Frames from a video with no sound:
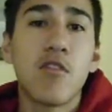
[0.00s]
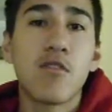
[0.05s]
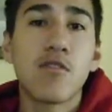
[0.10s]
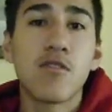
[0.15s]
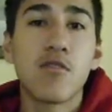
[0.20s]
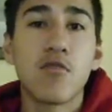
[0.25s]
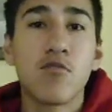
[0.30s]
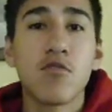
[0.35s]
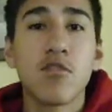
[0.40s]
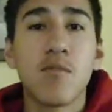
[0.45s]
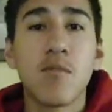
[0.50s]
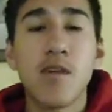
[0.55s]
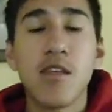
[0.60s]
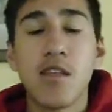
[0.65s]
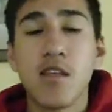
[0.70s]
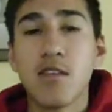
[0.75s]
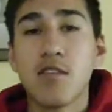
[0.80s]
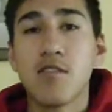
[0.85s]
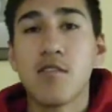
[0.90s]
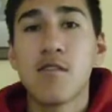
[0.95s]
because ultimately
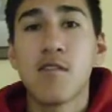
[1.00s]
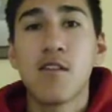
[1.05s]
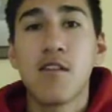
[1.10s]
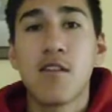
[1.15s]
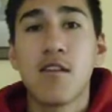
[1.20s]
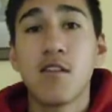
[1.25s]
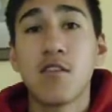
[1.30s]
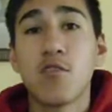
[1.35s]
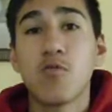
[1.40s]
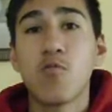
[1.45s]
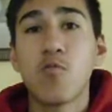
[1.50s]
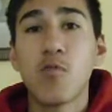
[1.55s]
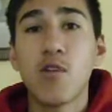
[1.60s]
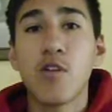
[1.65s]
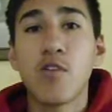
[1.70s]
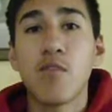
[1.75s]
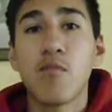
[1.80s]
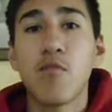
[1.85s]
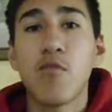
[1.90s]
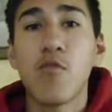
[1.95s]
that's a real
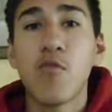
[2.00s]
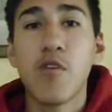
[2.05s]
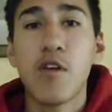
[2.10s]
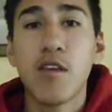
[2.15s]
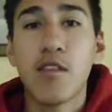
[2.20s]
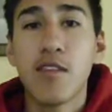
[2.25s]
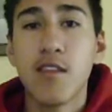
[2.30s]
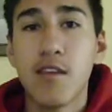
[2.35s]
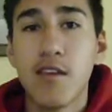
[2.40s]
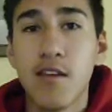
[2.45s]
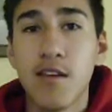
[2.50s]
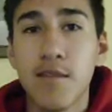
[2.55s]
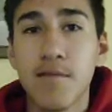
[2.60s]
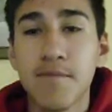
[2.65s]
important thing.